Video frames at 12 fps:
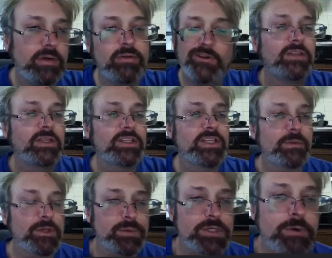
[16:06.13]
Let's see what the
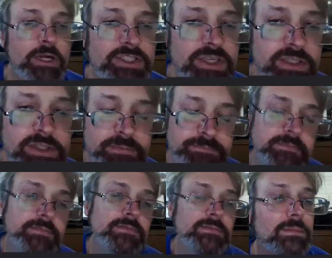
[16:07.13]
response is.
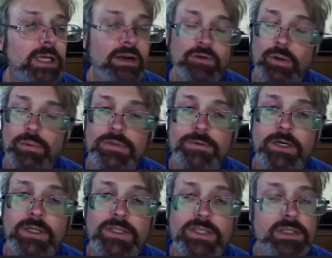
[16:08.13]
And after it
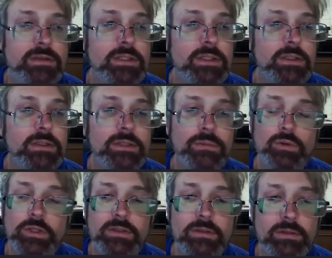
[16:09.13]
responds, then we'll
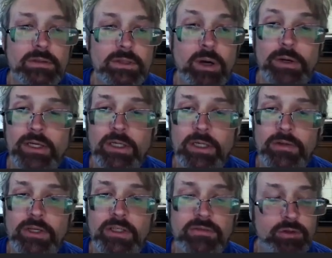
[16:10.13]
get going on the
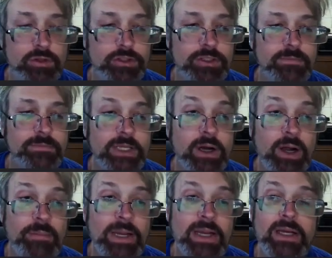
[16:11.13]
conversion. Now, I
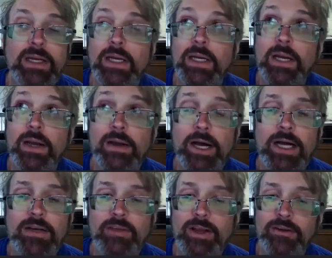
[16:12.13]
may
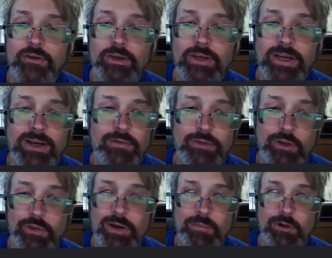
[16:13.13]
not actually, I don't know that
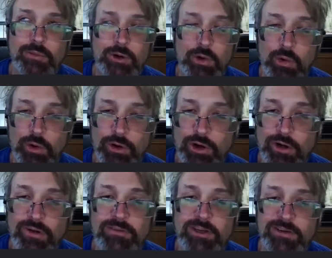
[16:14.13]
I'm going to record all
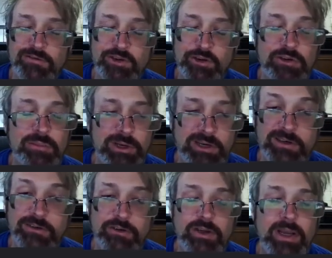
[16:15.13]
of the conversion
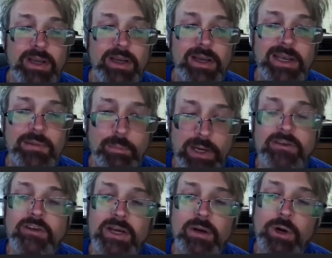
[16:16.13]
because it might
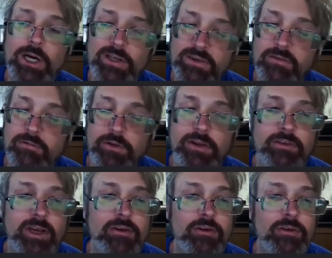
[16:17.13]
take a while, even for these
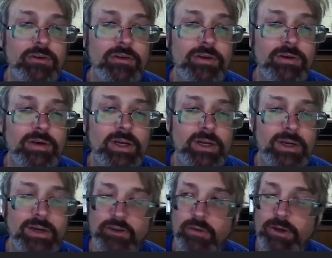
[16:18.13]
agents. And
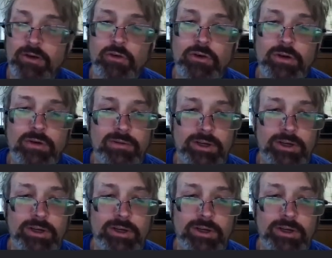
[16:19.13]
as I mentioned,